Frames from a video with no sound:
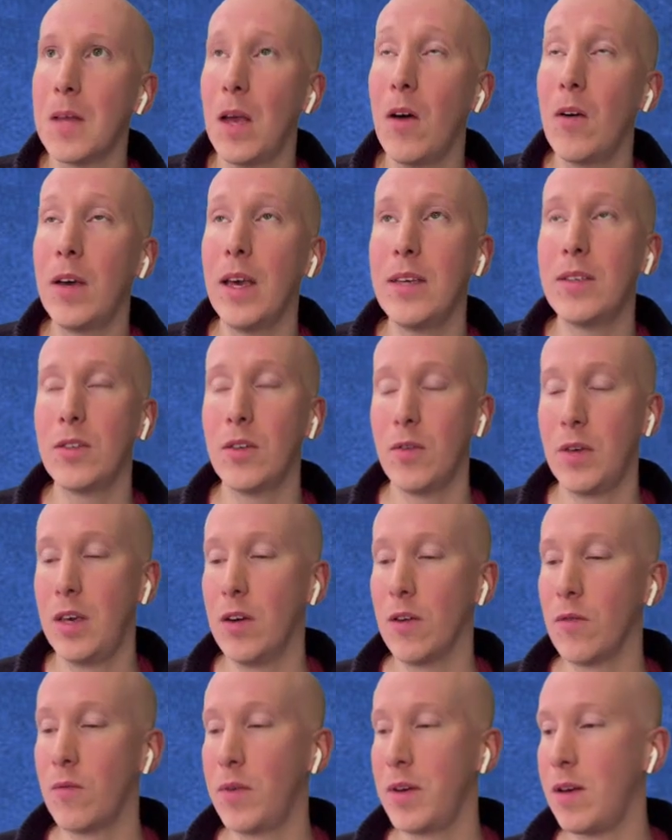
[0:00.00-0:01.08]
Okay, so
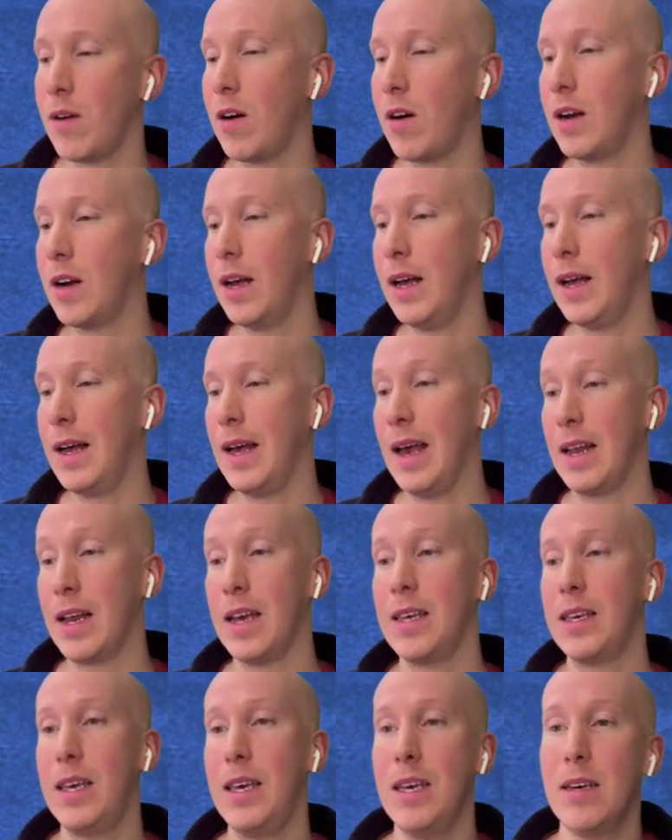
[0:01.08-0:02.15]
here we are at
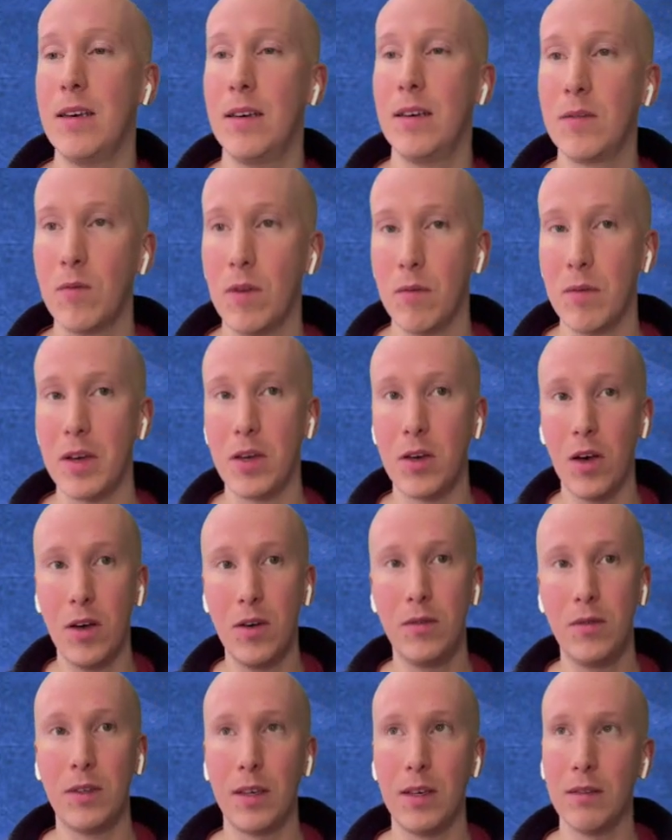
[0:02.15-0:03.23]
IKEA, where we
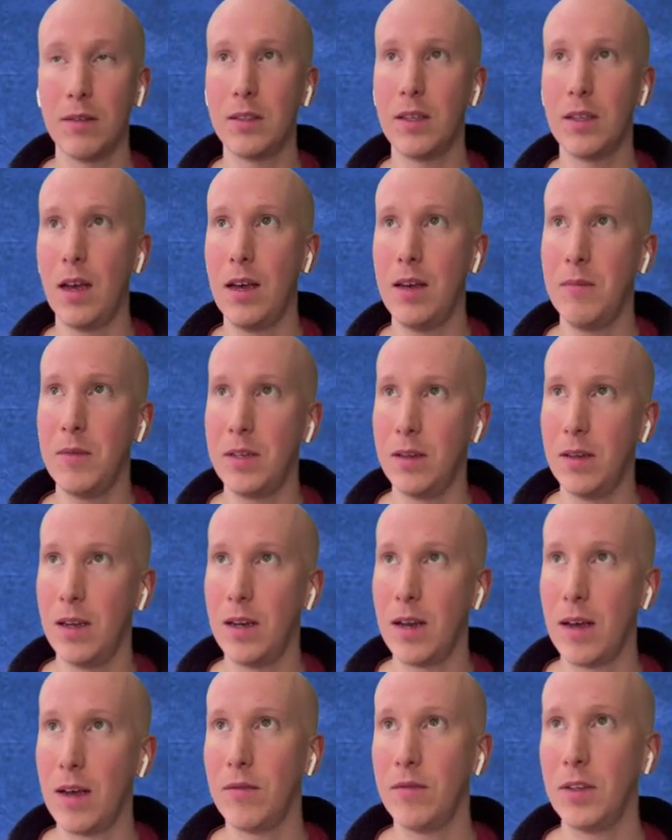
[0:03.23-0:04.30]
go to kill time
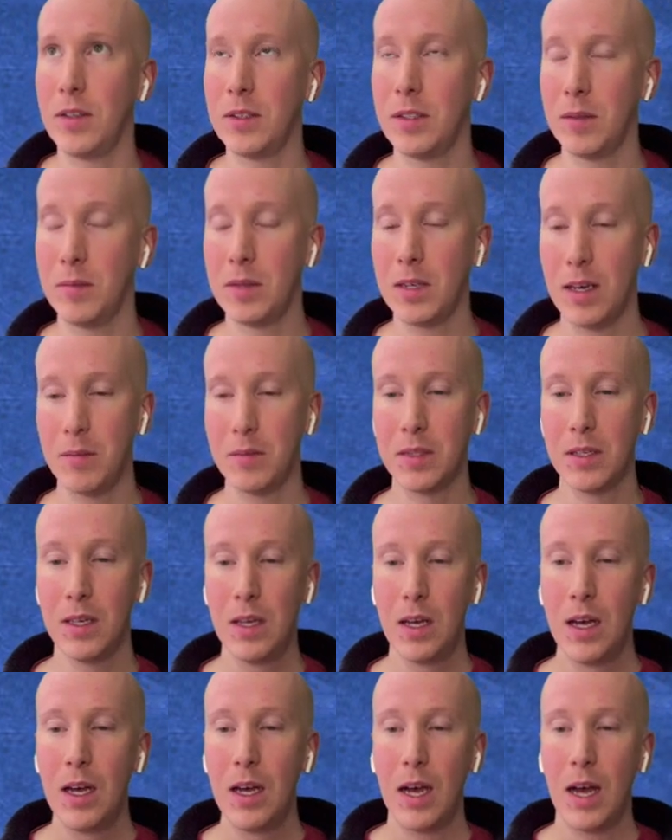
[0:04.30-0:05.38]
and have fun sometimes.
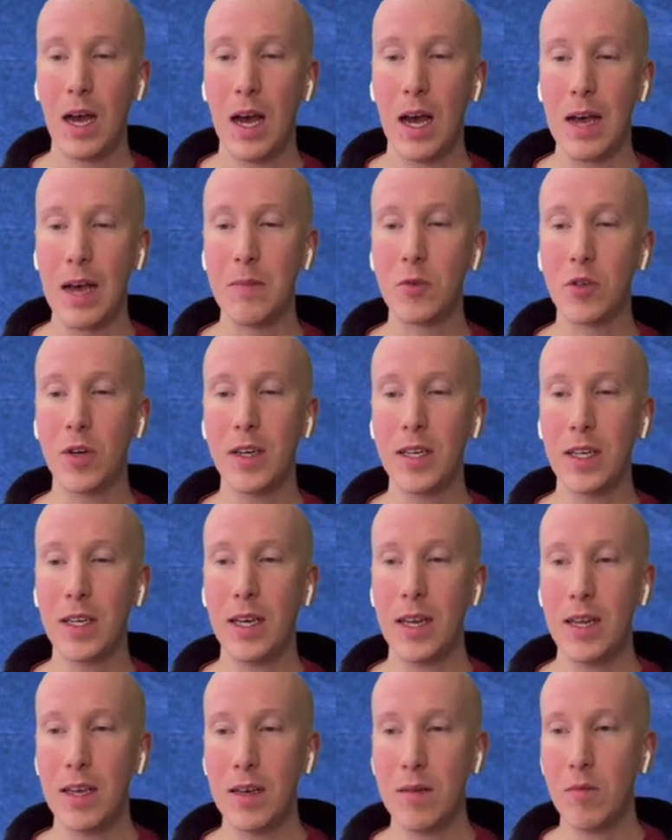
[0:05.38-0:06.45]
I'm trying to
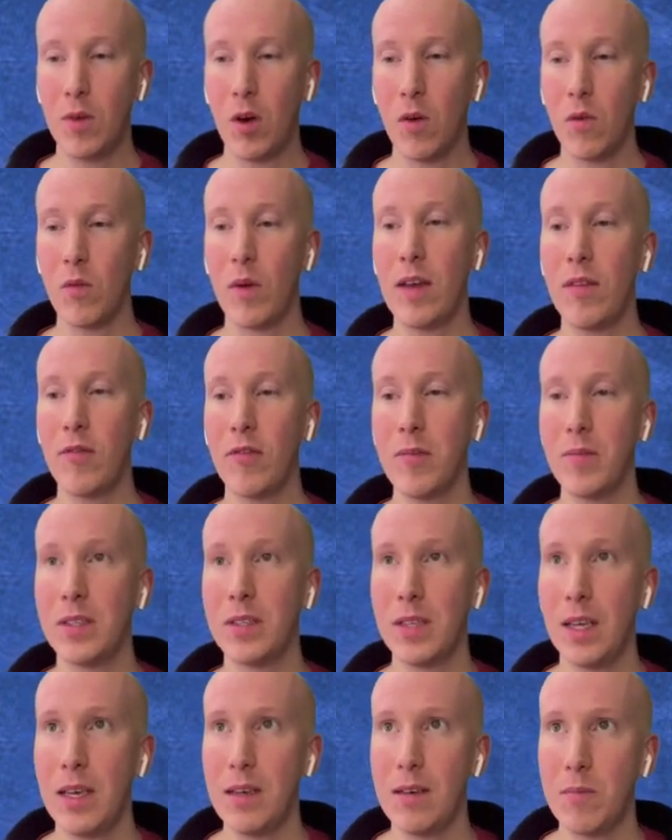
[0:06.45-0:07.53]
get him away from the
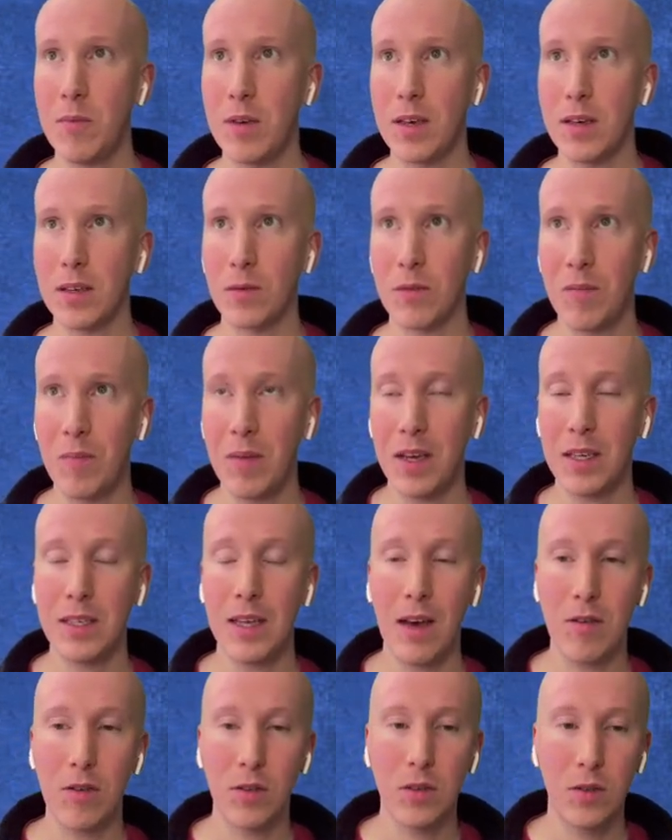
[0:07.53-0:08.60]
sink because we've picked
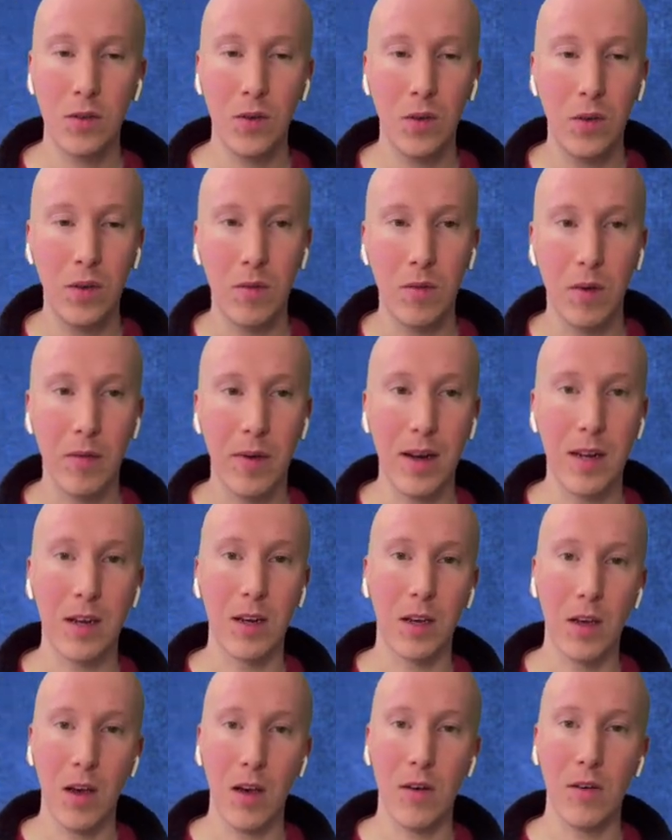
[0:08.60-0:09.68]
out our stool and we're ready to
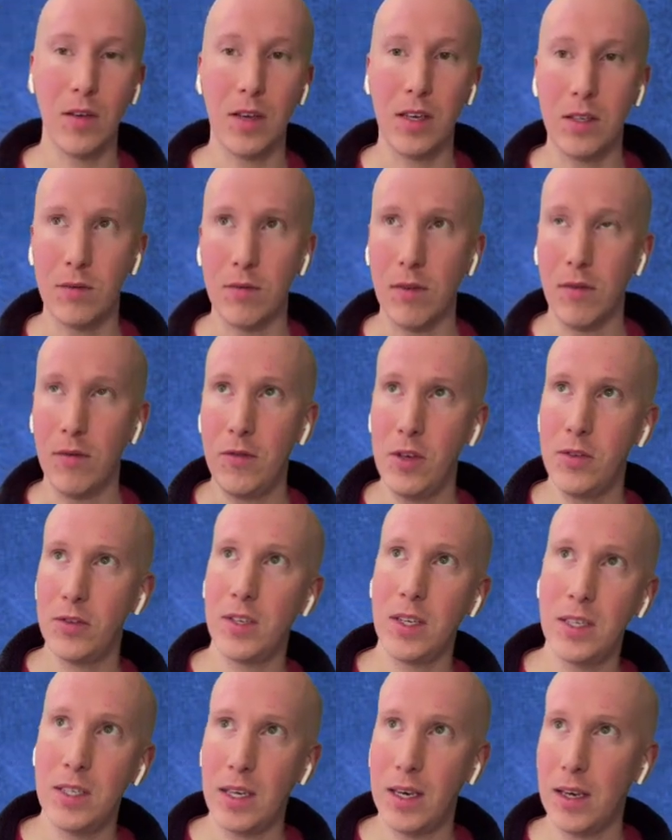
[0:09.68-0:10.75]
go. He's
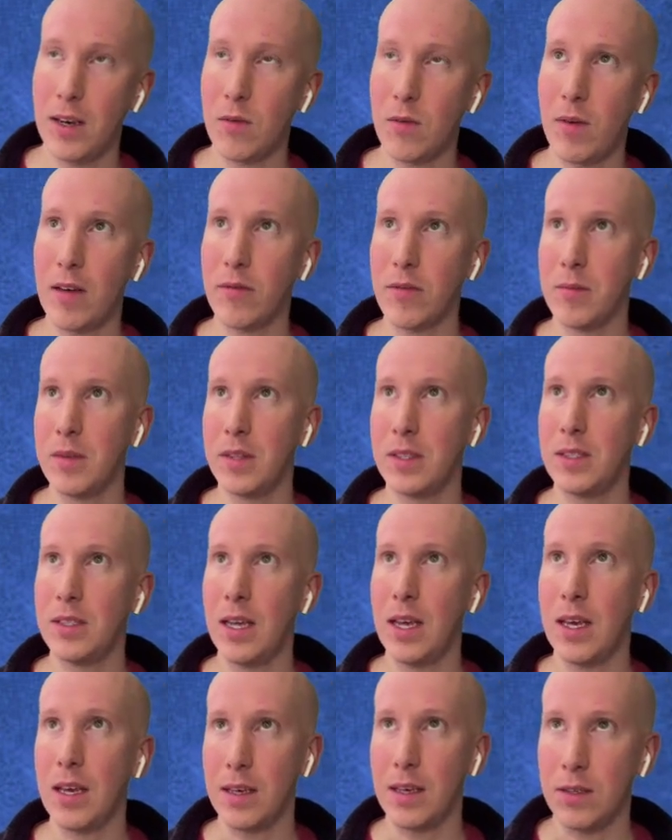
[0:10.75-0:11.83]
refusing to get away from the
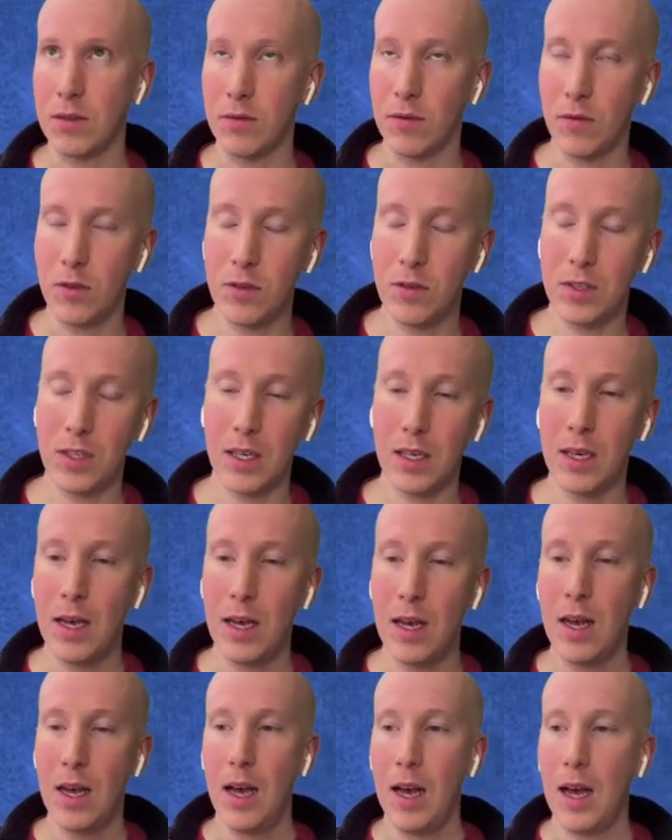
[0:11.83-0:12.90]
sink. He's refusing.
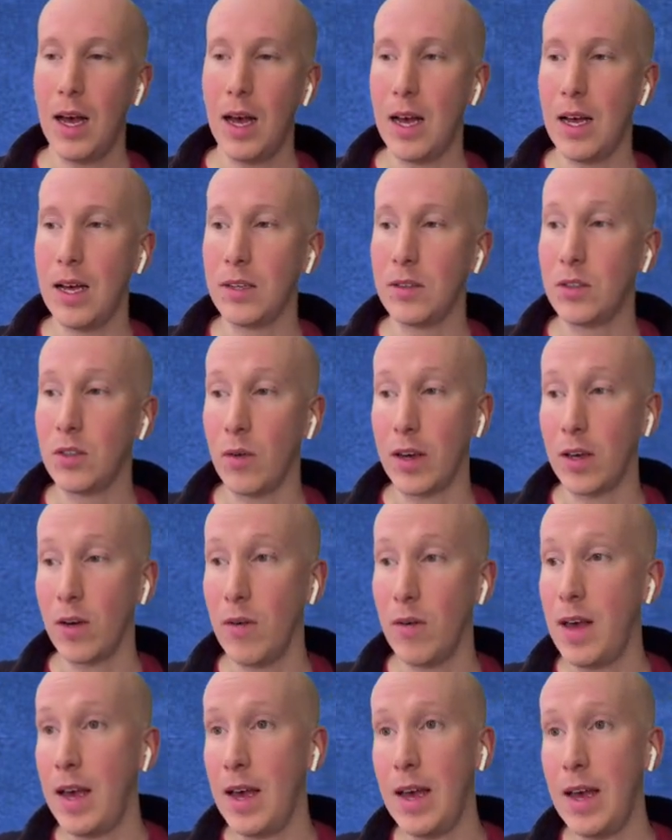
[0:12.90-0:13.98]
So I
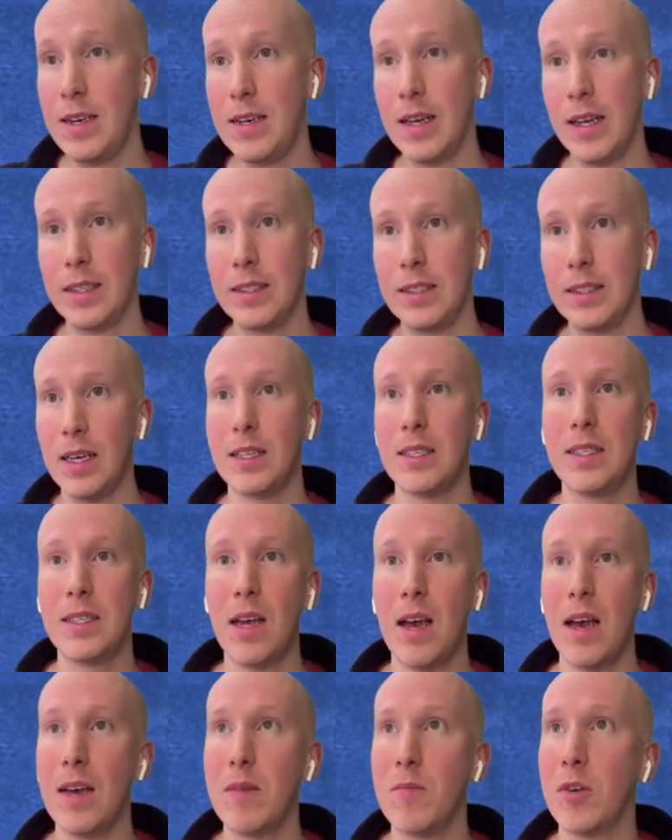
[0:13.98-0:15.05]
go ahead and I set a
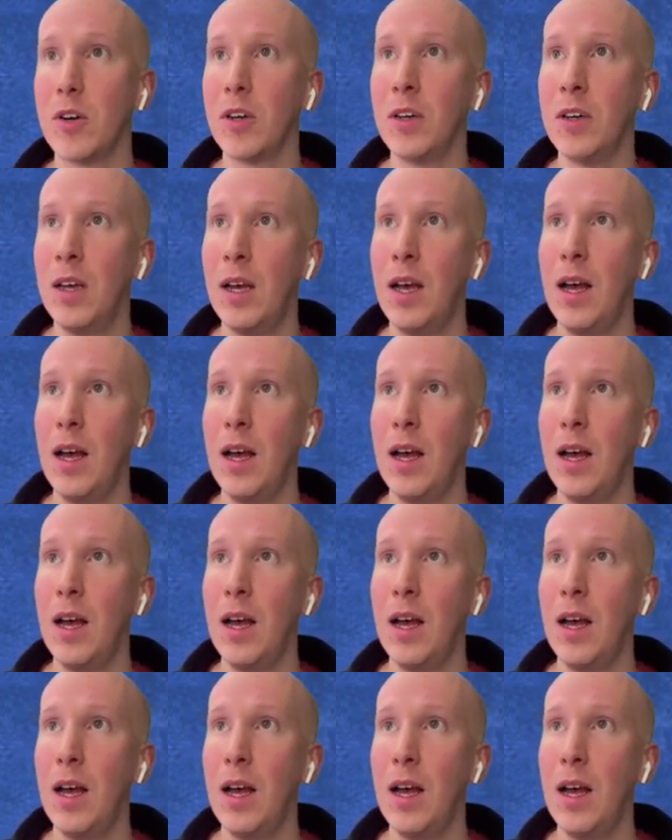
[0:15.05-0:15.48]
timer.